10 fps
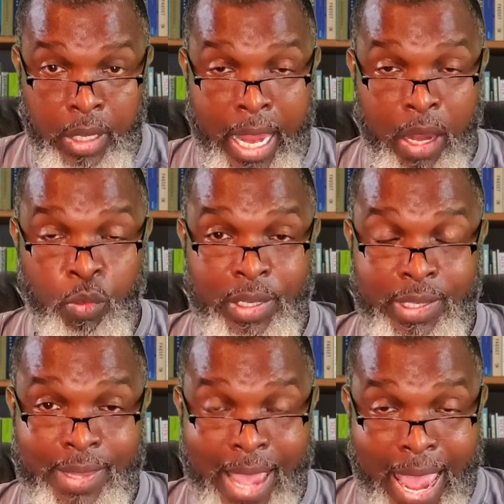And
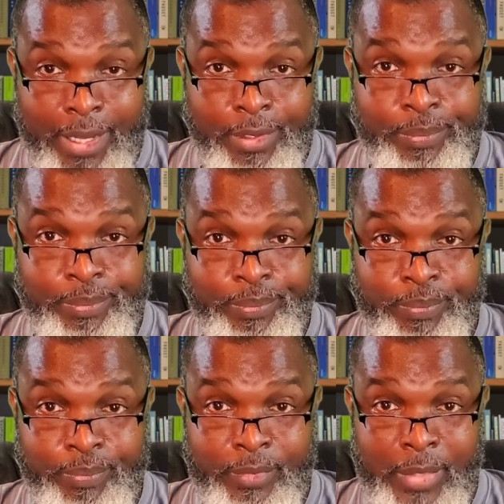with that,
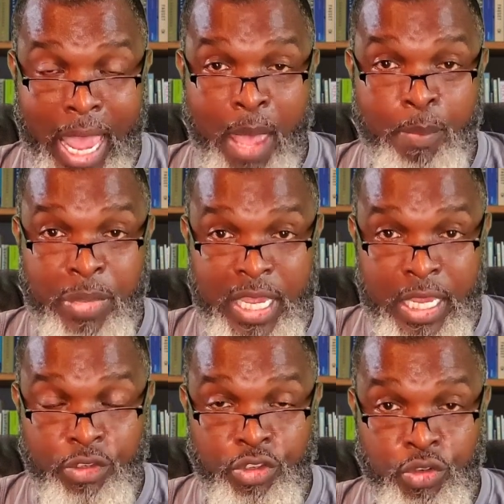I
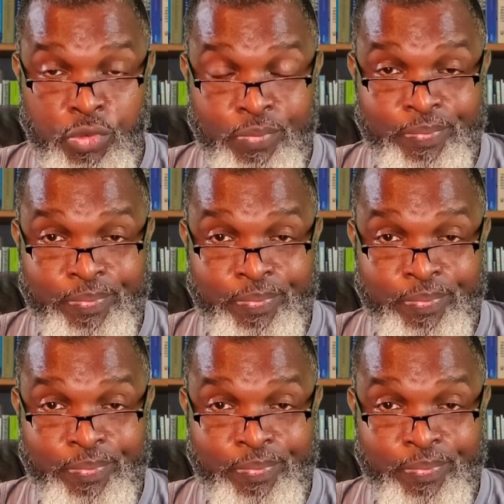bid you